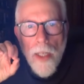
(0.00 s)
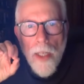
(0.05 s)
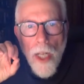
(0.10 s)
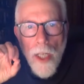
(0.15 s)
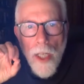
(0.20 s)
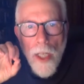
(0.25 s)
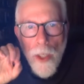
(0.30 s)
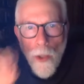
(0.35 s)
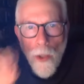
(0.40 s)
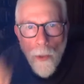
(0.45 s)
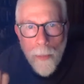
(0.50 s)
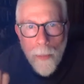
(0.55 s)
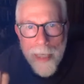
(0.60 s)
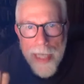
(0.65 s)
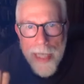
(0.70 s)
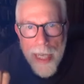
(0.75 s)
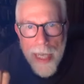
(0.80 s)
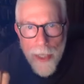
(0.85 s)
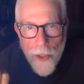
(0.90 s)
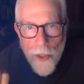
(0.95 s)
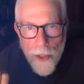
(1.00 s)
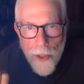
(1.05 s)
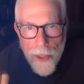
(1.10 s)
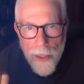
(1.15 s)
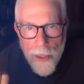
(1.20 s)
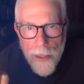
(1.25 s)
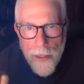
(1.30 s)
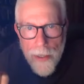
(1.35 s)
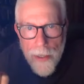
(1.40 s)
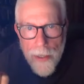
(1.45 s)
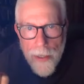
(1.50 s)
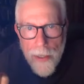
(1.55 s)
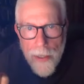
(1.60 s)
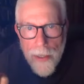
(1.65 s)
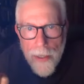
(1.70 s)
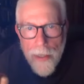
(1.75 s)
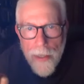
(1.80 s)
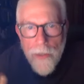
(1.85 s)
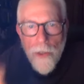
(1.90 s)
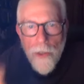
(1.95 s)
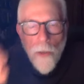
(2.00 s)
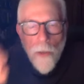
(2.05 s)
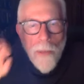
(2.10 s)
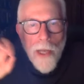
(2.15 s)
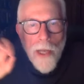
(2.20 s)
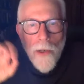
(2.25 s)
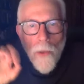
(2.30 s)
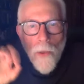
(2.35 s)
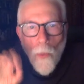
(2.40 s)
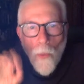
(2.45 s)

Illumination, no matter